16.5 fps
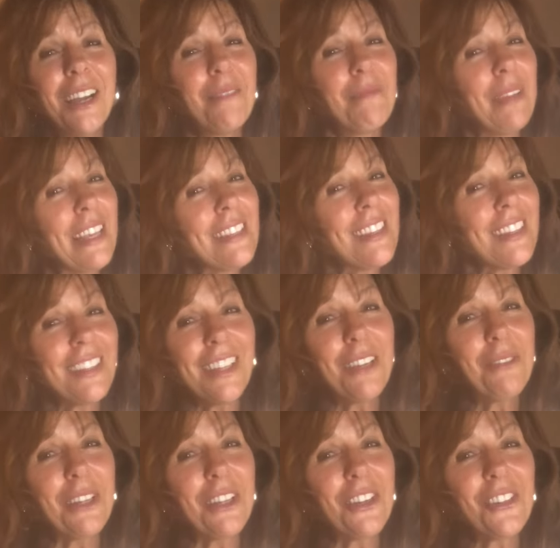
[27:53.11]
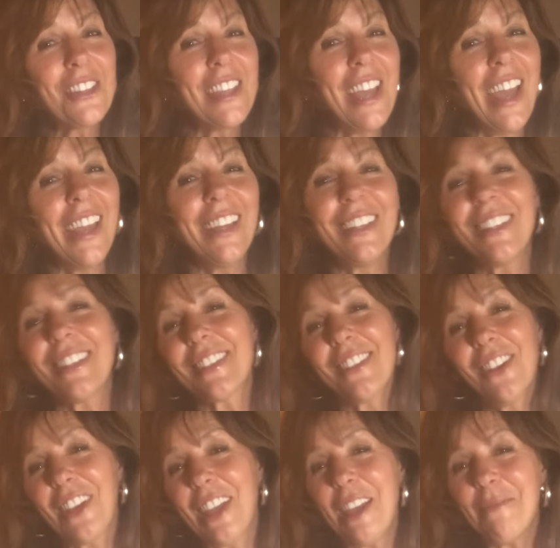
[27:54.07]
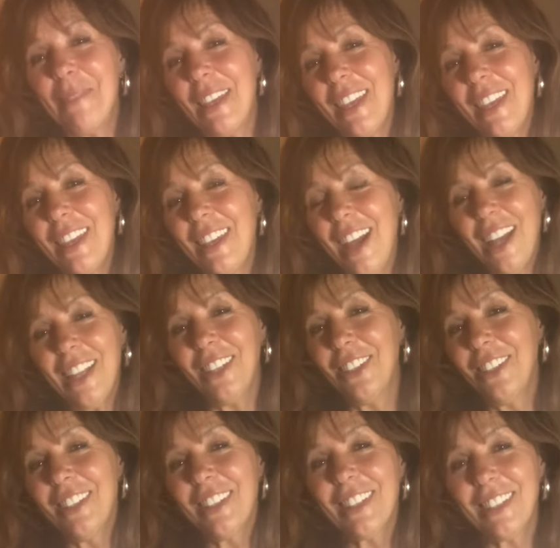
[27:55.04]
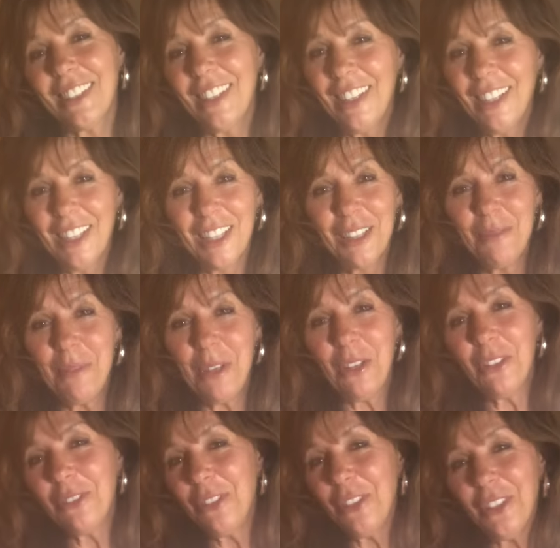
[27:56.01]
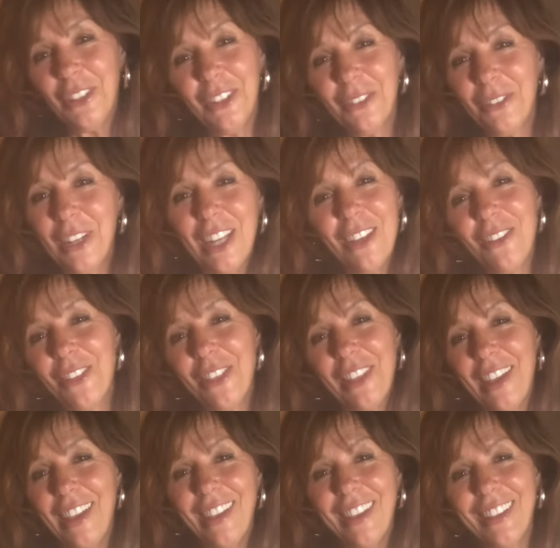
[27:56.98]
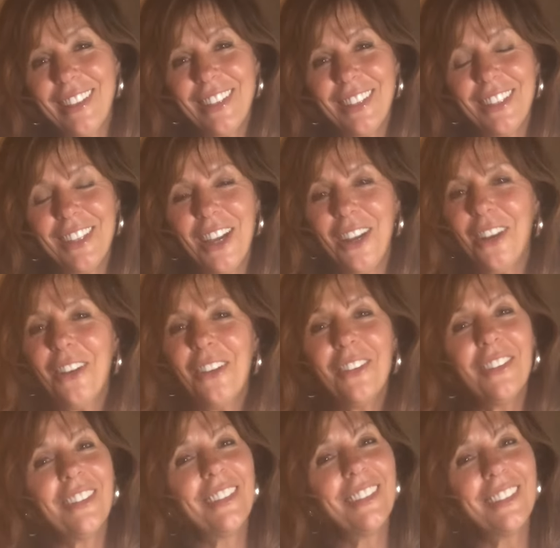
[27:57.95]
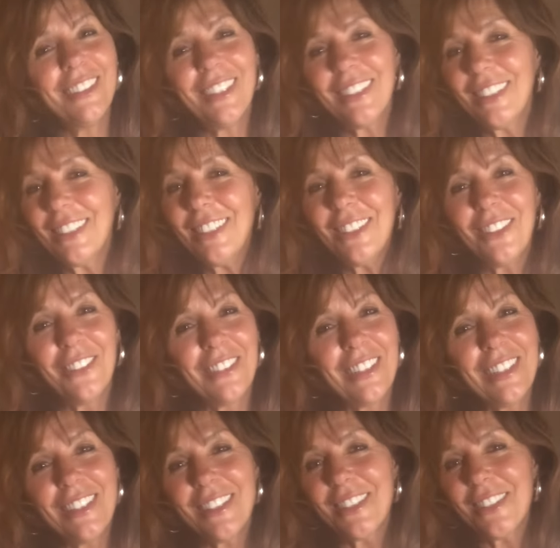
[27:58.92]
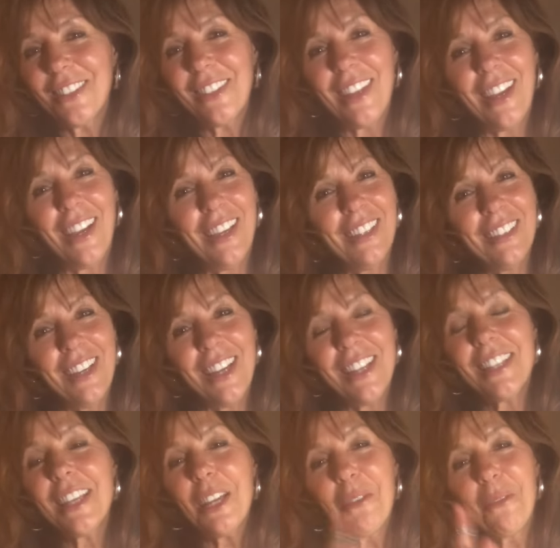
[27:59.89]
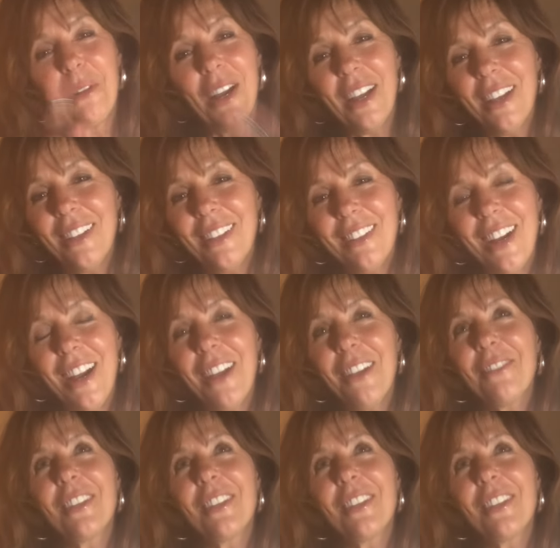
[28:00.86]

basically what you're saying is look at me i look beautiful what do you think you know you don't need to do that. I tell you what, I have,